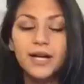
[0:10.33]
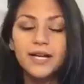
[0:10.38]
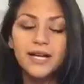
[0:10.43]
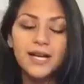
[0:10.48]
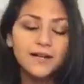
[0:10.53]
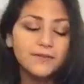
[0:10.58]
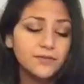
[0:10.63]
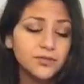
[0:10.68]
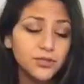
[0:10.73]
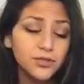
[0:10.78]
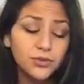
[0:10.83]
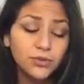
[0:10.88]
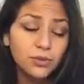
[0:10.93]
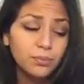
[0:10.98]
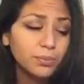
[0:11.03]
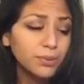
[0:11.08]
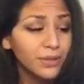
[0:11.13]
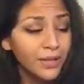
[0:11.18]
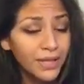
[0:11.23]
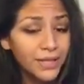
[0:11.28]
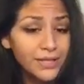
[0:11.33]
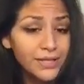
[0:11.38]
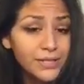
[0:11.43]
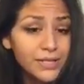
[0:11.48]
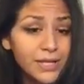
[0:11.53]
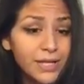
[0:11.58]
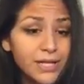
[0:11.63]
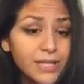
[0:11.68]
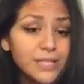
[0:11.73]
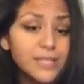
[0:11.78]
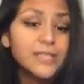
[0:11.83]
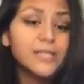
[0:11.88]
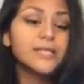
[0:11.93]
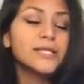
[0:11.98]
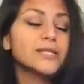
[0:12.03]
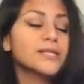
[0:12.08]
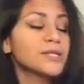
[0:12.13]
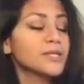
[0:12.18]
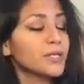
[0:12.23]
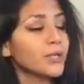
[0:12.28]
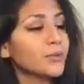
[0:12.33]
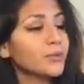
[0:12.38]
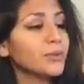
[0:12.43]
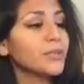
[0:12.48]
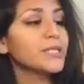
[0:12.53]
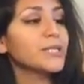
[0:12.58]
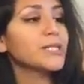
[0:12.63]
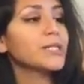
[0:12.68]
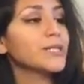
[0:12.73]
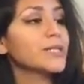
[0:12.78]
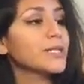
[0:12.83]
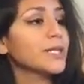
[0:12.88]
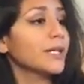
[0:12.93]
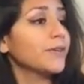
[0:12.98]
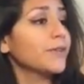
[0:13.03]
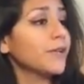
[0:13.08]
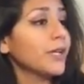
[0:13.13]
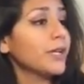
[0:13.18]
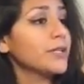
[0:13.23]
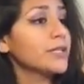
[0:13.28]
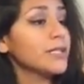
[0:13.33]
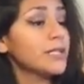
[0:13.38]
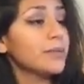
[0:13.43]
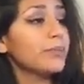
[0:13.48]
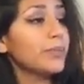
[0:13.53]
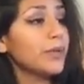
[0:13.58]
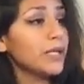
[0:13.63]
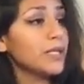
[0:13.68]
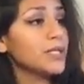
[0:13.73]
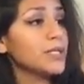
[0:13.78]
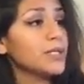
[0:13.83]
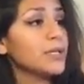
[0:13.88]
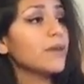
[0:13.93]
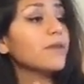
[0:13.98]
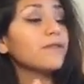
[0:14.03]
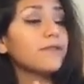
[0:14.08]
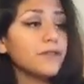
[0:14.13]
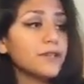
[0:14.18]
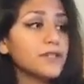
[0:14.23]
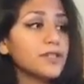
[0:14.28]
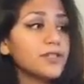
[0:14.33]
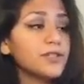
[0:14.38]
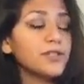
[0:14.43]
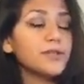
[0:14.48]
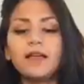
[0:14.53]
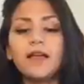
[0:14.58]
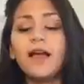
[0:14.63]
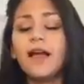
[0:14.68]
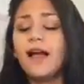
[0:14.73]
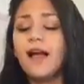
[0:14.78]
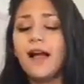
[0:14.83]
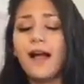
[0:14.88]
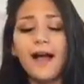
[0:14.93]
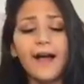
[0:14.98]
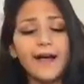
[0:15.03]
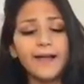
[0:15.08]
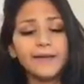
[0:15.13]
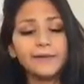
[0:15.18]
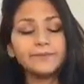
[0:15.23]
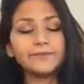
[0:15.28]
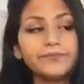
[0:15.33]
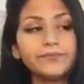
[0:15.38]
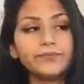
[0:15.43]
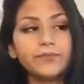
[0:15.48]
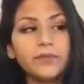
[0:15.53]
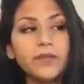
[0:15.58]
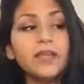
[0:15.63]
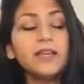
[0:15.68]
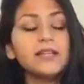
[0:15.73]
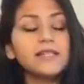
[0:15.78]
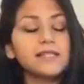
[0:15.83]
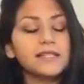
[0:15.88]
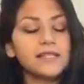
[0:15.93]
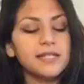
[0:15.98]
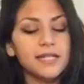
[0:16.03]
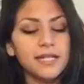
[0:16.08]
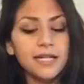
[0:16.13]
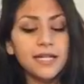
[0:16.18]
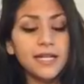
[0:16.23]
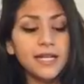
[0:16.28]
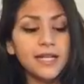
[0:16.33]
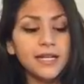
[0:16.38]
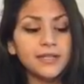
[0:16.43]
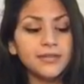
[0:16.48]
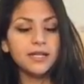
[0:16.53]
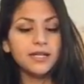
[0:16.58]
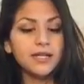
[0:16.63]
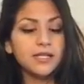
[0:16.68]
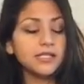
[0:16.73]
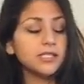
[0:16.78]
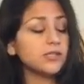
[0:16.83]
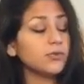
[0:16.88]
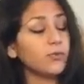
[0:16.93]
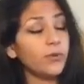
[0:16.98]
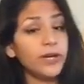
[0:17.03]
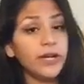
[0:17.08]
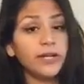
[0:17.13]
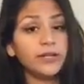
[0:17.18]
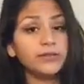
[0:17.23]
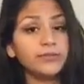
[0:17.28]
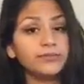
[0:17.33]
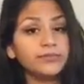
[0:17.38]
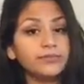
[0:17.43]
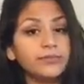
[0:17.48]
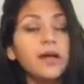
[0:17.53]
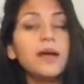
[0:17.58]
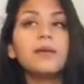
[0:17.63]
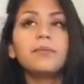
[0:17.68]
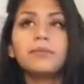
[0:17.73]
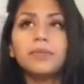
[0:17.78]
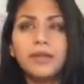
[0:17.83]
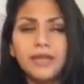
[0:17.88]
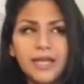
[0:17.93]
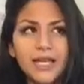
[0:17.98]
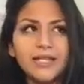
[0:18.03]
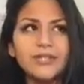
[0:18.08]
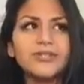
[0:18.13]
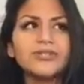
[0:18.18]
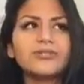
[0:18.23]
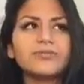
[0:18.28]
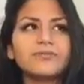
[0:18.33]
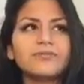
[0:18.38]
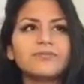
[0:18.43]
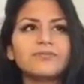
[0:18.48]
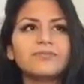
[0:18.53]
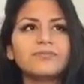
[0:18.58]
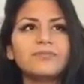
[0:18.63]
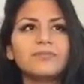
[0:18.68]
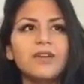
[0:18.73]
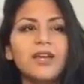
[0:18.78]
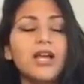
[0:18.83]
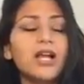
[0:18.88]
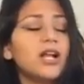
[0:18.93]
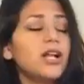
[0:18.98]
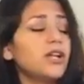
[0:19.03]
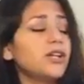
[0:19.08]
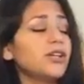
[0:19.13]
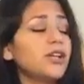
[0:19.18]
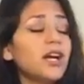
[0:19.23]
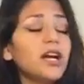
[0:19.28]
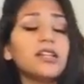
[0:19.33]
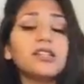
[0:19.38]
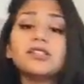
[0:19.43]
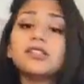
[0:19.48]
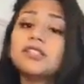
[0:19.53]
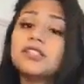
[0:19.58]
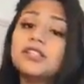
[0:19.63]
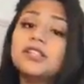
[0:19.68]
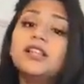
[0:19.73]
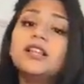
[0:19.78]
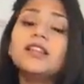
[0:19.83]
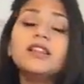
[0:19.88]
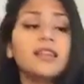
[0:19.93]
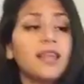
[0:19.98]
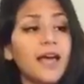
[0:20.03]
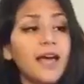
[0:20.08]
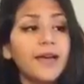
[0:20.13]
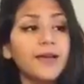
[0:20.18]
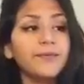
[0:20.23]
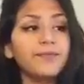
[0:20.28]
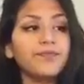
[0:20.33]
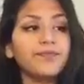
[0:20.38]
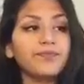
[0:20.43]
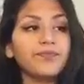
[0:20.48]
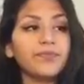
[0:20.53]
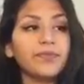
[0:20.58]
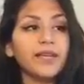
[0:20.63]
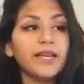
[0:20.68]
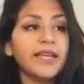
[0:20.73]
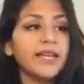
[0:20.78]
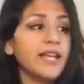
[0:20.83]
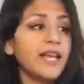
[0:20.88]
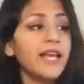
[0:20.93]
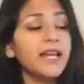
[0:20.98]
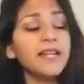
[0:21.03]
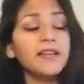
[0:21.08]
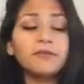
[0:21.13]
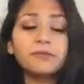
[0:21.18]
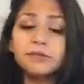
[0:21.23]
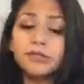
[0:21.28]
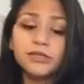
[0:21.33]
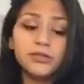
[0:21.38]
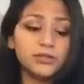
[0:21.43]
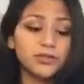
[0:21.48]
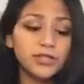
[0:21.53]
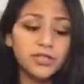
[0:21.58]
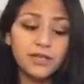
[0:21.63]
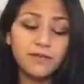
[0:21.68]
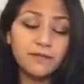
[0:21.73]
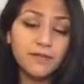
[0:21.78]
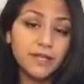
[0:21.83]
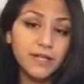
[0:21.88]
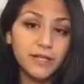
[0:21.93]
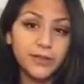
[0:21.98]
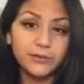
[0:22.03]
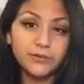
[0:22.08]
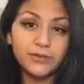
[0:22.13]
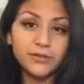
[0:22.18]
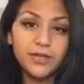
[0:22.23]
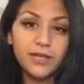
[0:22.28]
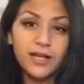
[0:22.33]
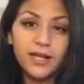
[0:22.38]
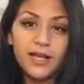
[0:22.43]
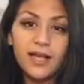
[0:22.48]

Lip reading: I have to do a pledge, so let's just get right on to the pledge first. I, Zenayda Cano, swear, pledge, not to lie in any of my storytime videos.